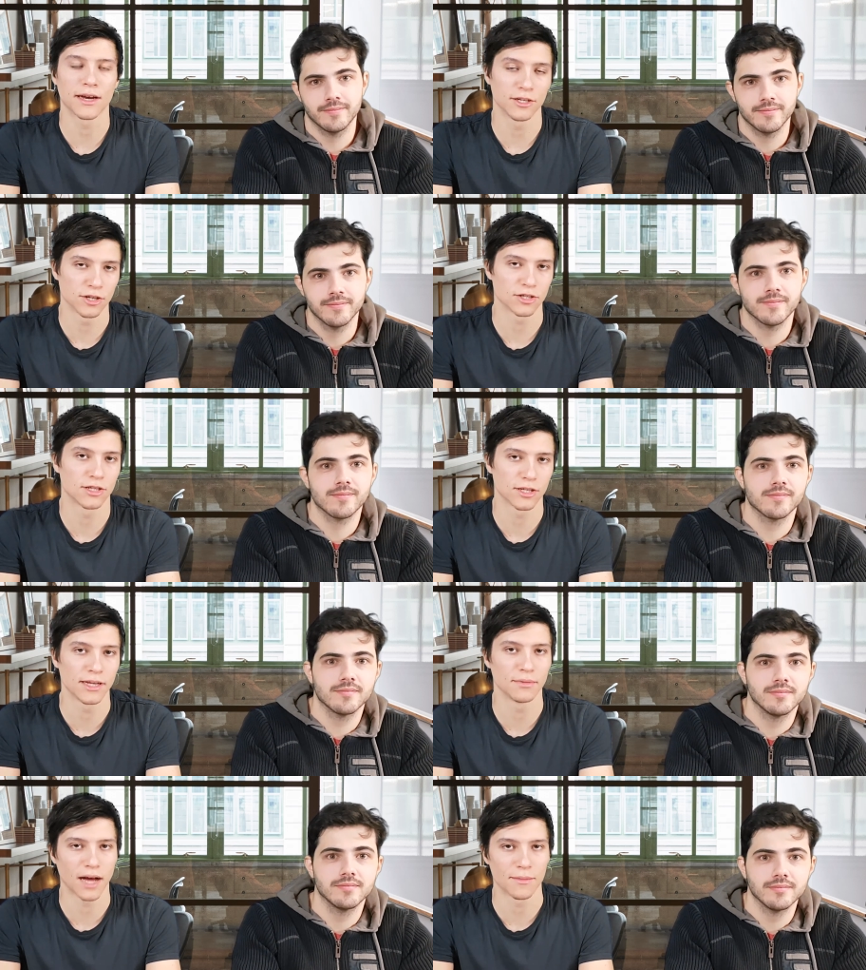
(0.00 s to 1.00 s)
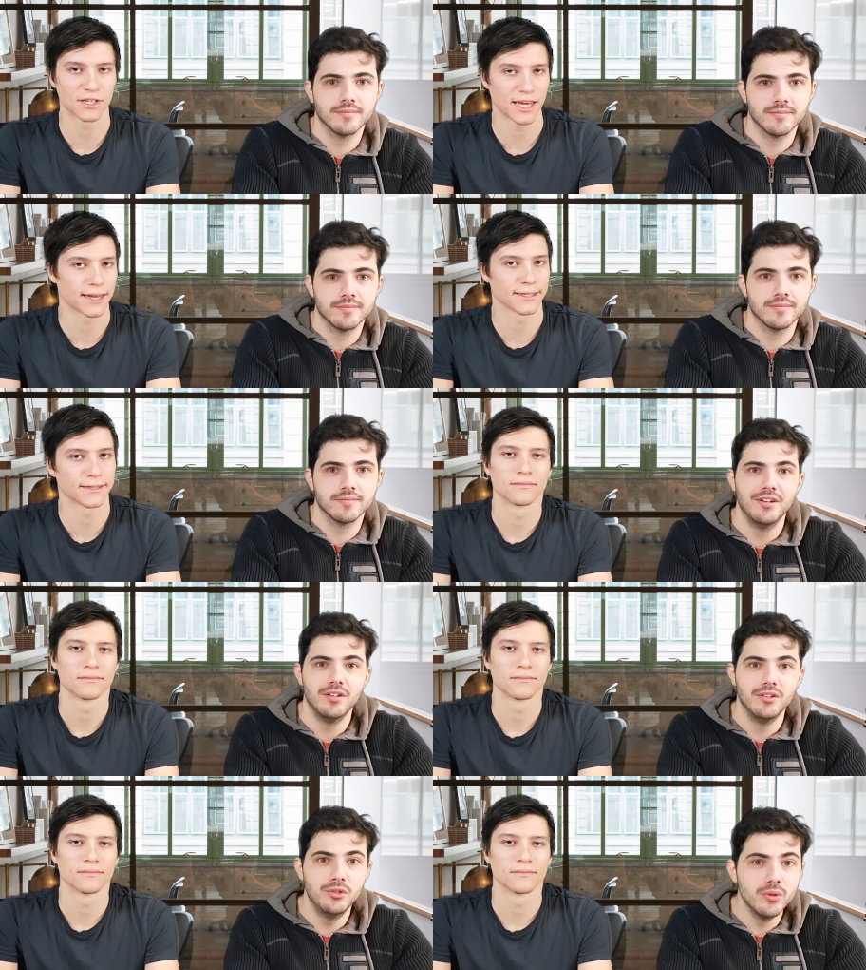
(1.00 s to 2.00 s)
Speaker 1: adjust the sleep timer settings.
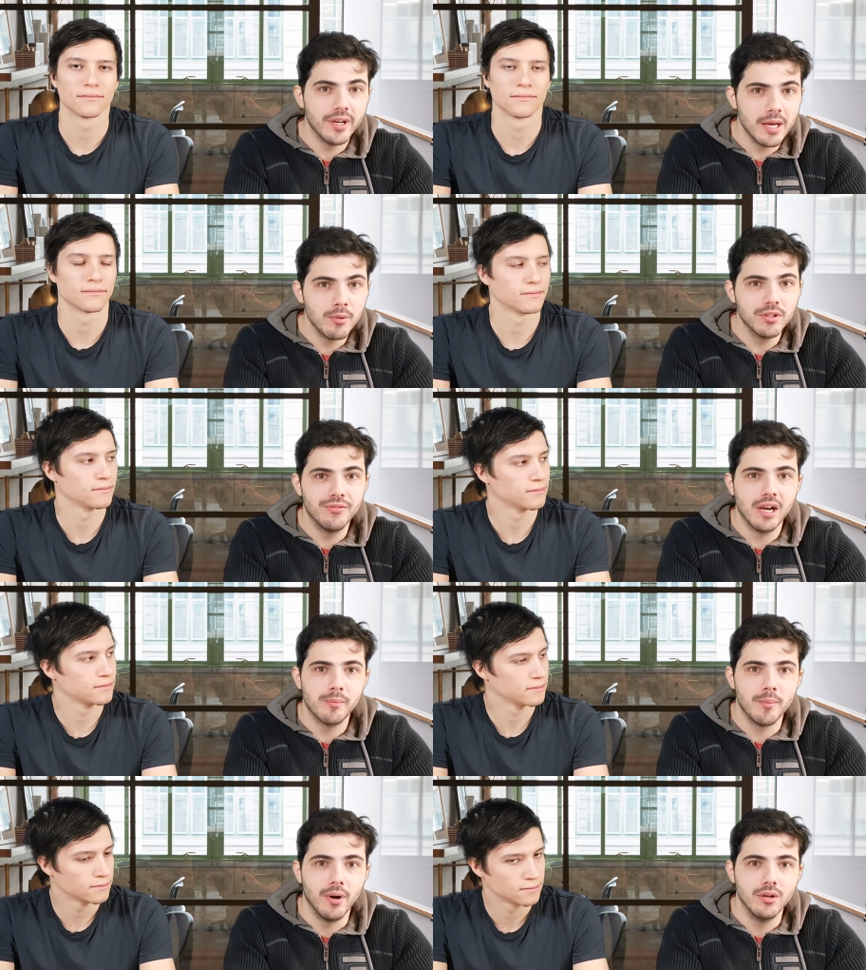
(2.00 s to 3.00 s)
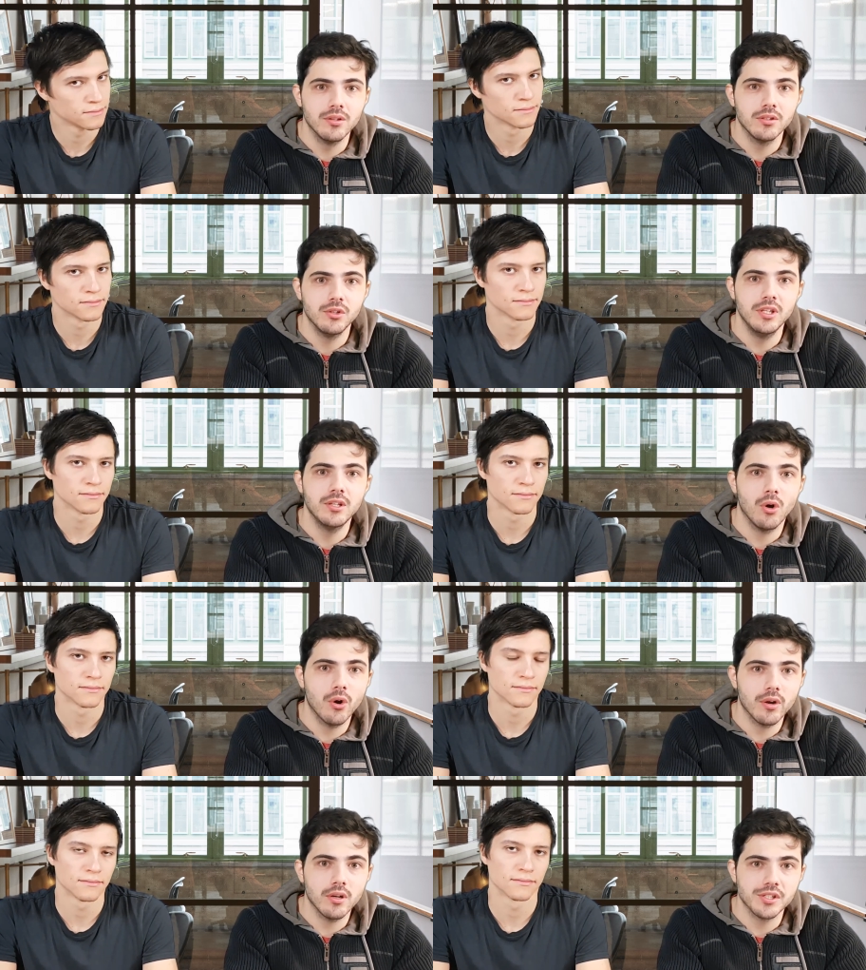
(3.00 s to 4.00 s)
To enable developer mode, you need the
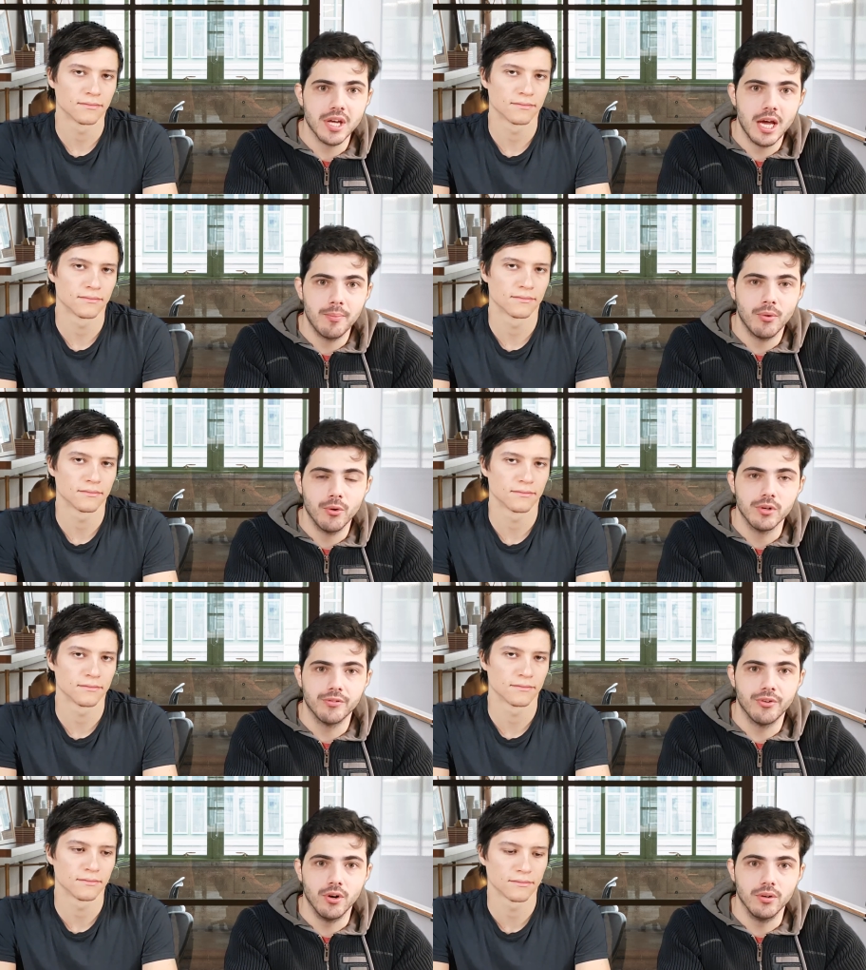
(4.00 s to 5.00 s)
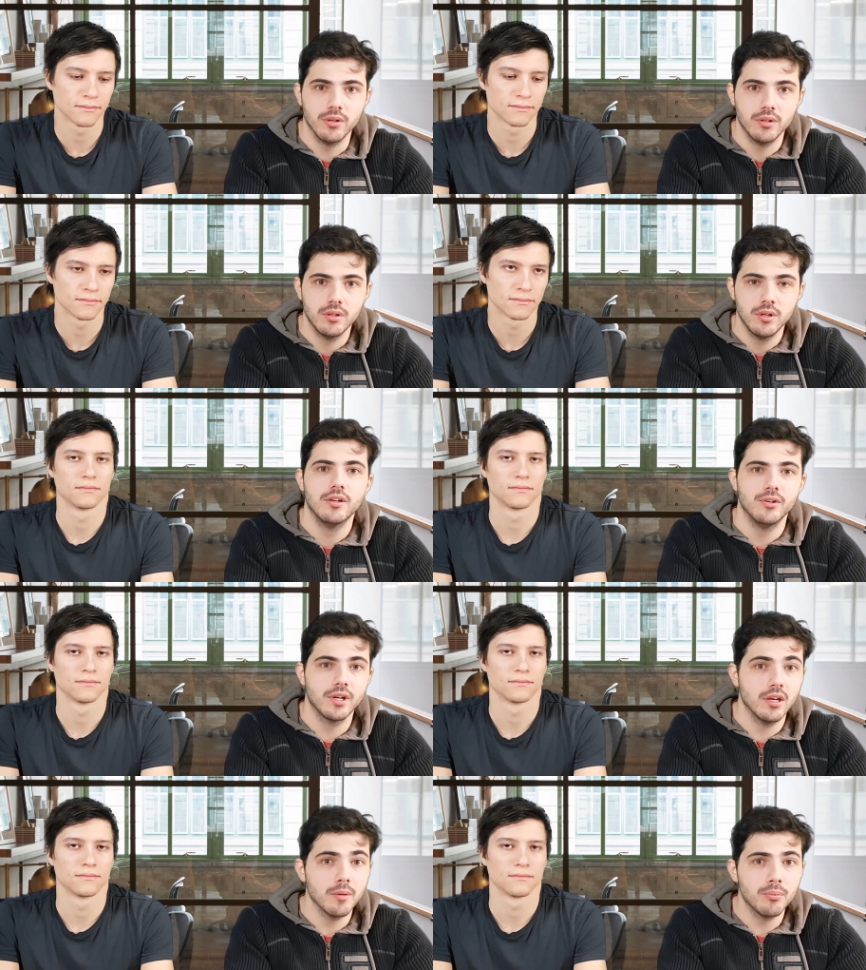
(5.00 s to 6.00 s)
Oculus app on your phone. You
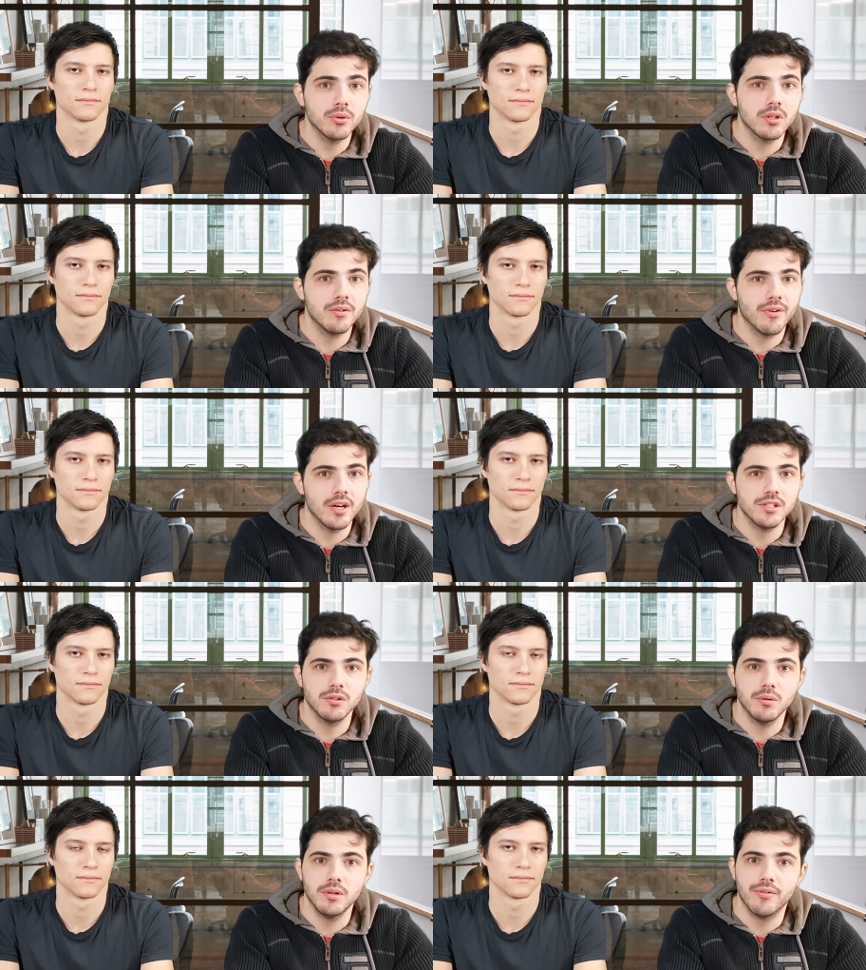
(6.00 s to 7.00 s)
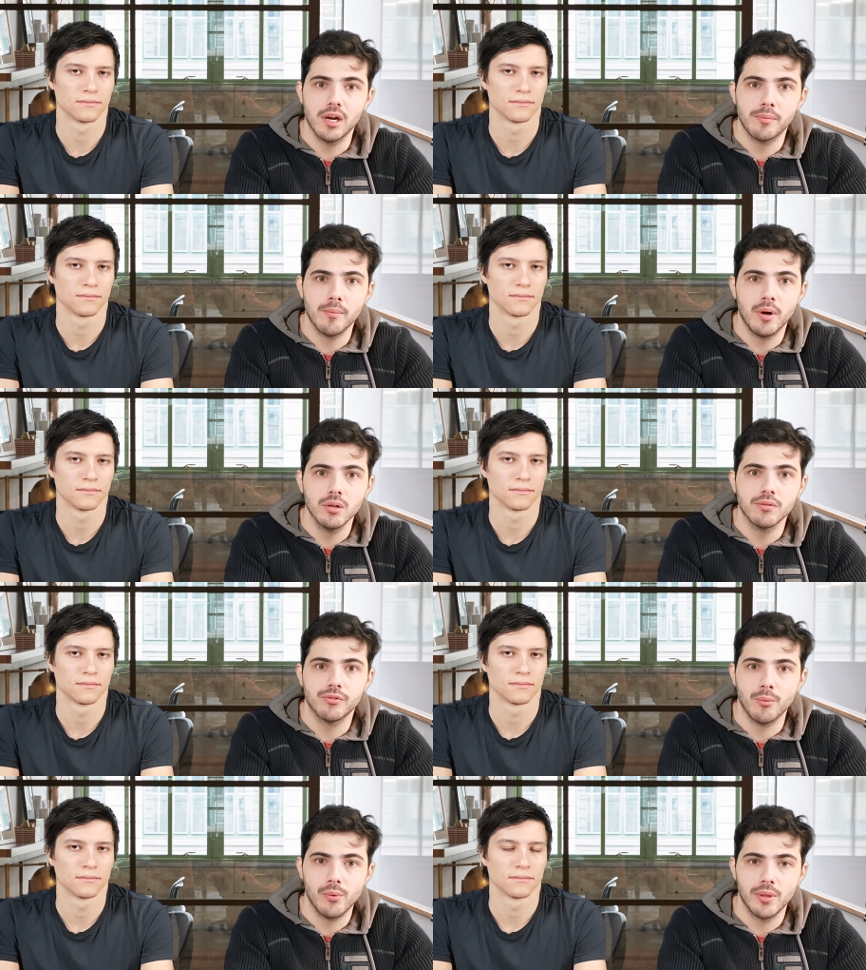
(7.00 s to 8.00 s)
cannot put the device into developer mode
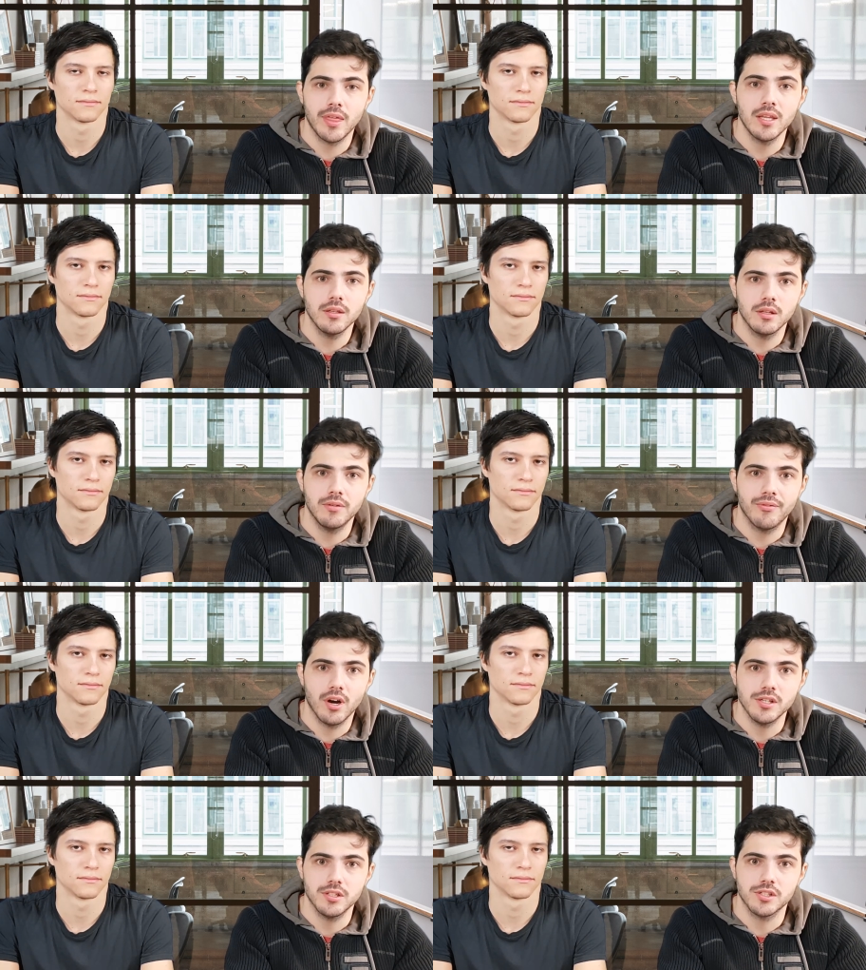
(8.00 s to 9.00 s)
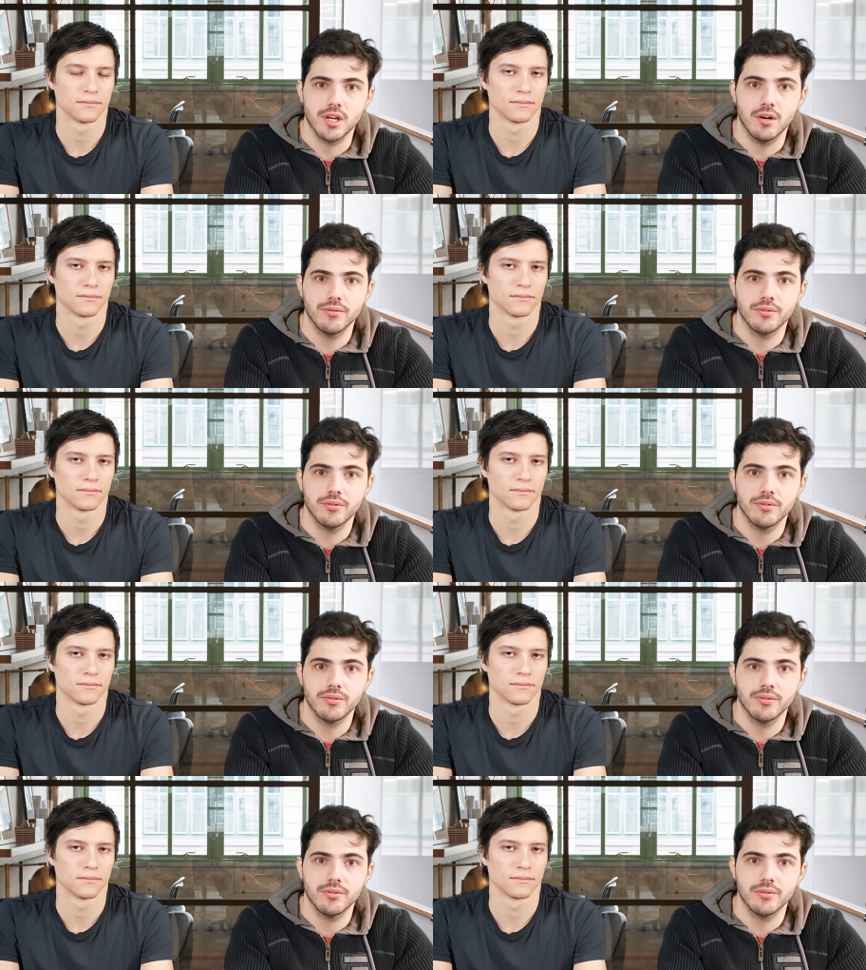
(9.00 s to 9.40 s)
from within the device itself.